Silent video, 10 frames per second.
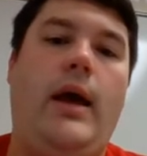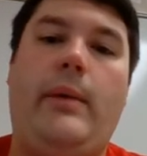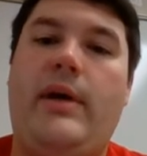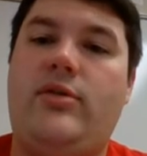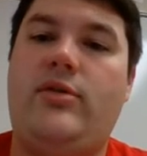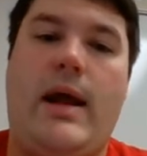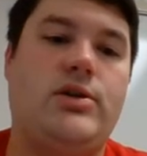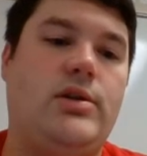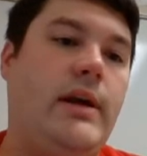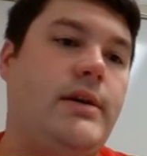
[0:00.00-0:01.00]
and we have to
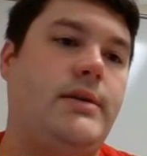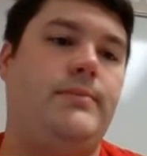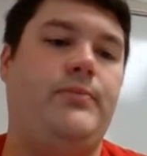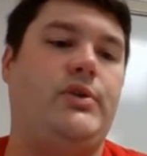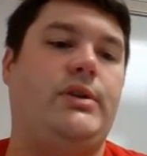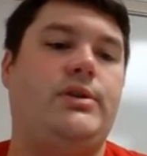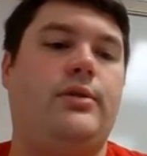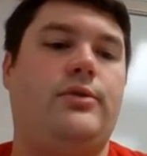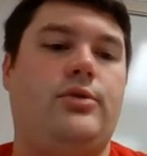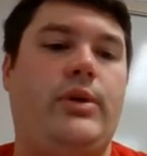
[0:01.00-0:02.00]
match the letters. So let's
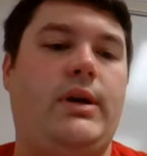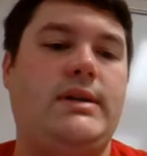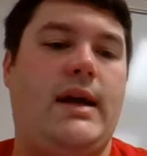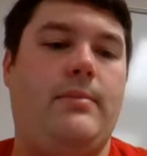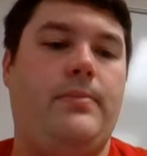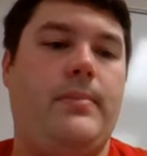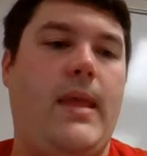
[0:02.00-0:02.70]
go through them one at a time.